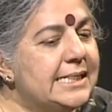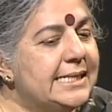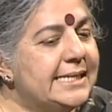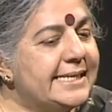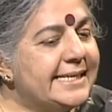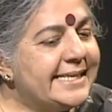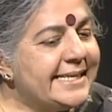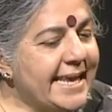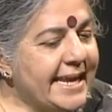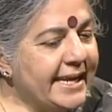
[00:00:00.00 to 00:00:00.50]

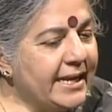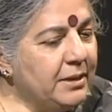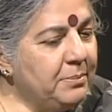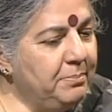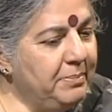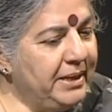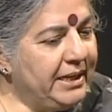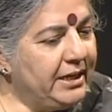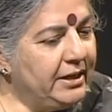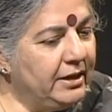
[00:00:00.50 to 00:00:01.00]
The
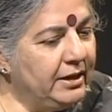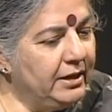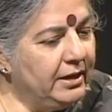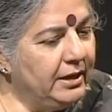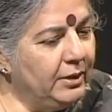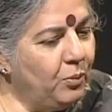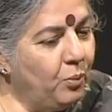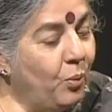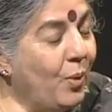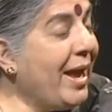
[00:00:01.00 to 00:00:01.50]
second big
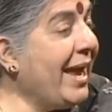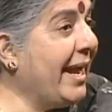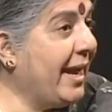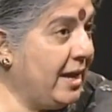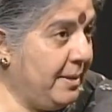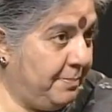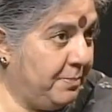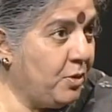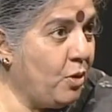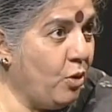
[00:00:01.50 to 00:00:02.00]

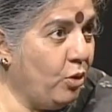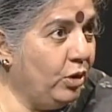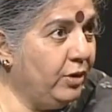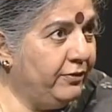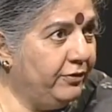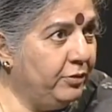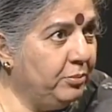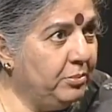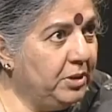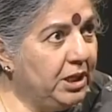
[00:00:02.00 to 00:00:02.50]
wake-up
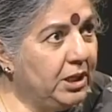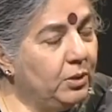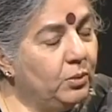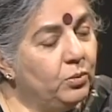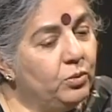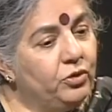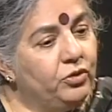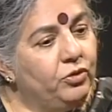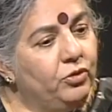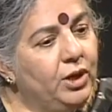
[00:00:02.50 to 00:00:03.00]
call for me
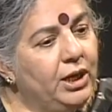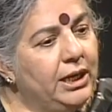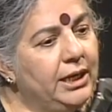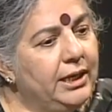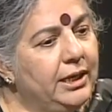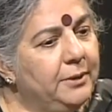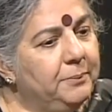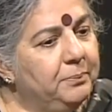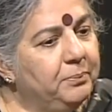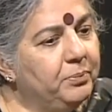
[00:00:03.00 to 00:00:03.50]
was
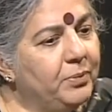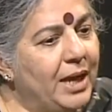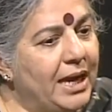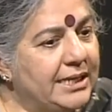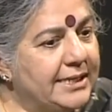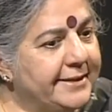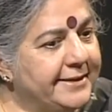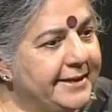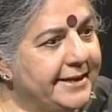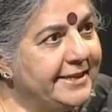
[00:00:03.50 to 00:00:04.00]
really
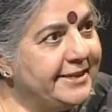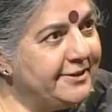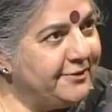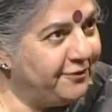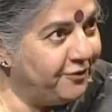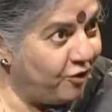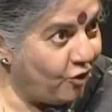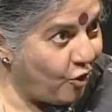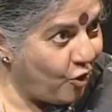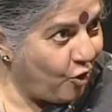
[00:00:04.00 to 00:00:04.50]

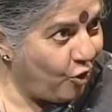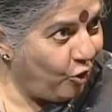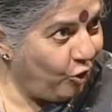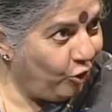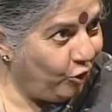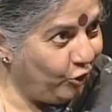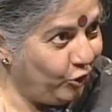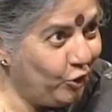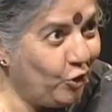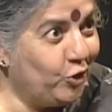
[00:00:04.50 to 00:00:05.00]
1984,
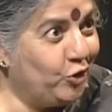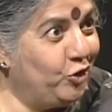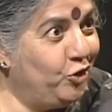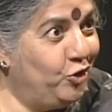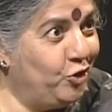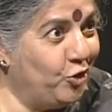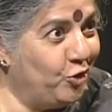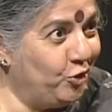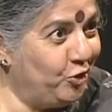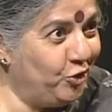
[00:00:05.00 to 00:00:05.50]
not
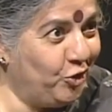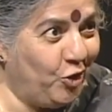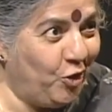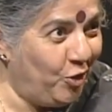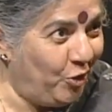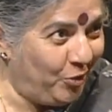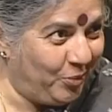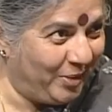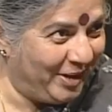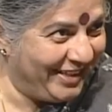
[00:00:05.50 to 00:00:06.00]
George
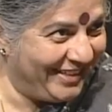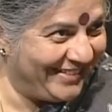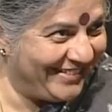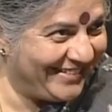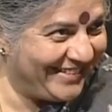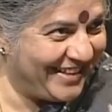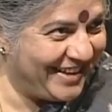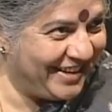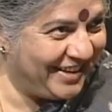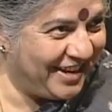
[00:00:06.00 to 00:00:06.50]

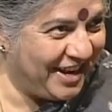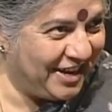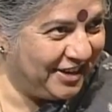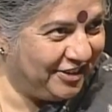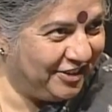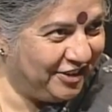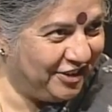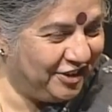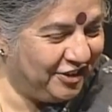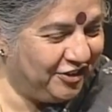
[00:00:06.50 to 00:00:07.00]
Orwell's
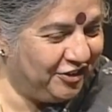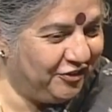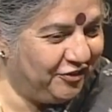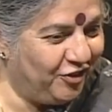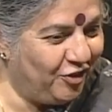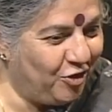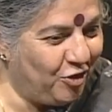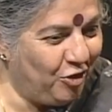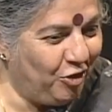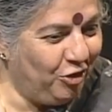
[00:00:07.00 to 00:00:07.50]

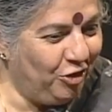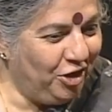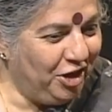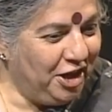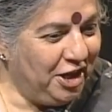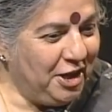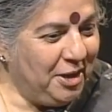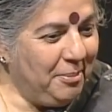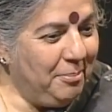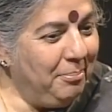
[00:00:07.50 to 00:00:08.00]
1984,
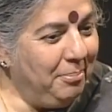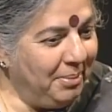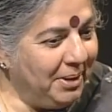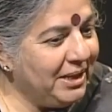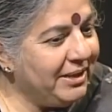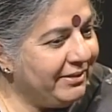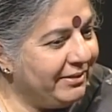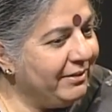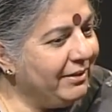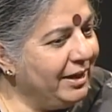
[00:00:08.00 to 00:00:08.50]

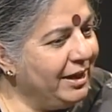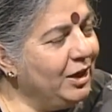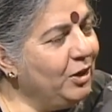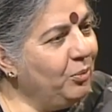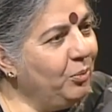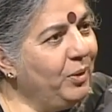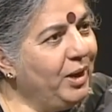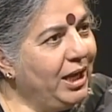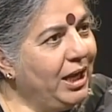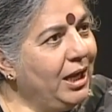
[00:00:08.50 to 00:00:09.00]
but in
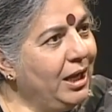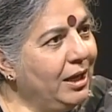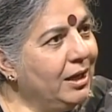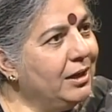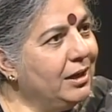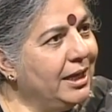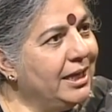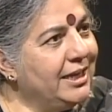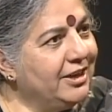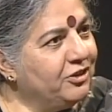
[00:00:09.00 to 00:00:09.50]
a way
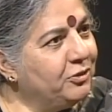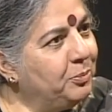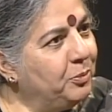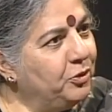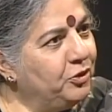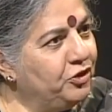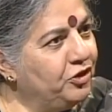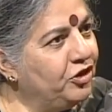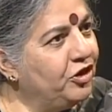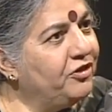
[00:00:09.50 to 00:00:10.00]
an
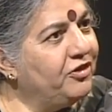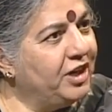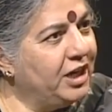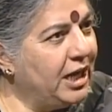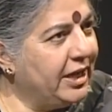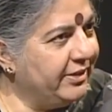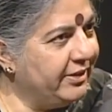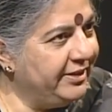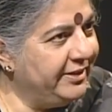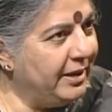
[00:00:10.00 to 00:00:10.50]
exposure of
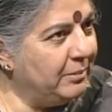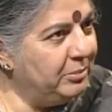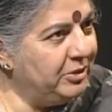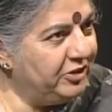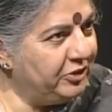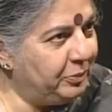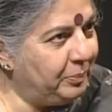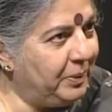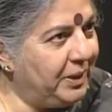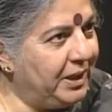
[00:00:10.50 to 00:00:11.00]
another
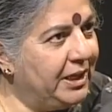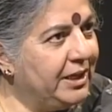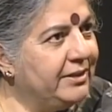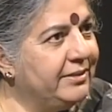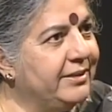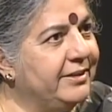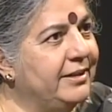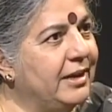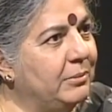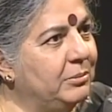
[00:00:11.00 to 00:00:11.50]

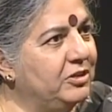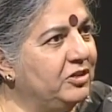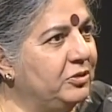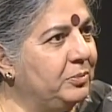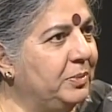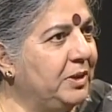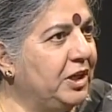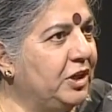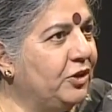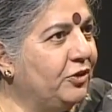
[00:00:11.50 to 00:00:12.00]
doublespeak, the
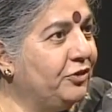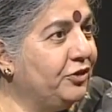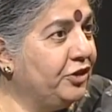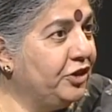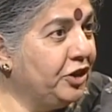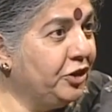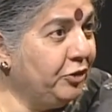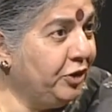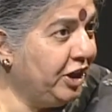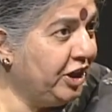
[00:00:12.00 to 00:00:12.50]
doublespeak
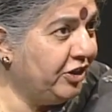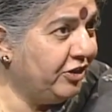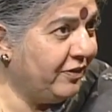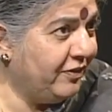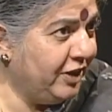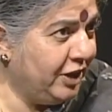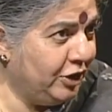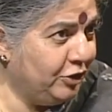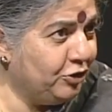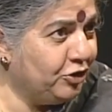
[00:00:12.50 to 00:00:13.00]
of the Green
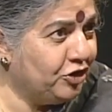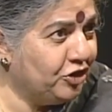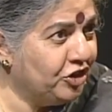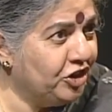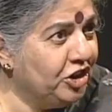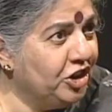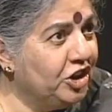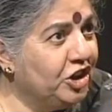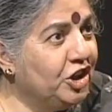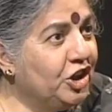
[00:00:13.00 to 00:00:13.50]

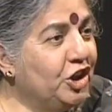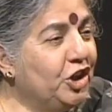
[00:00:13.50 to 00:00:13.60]
Revolution,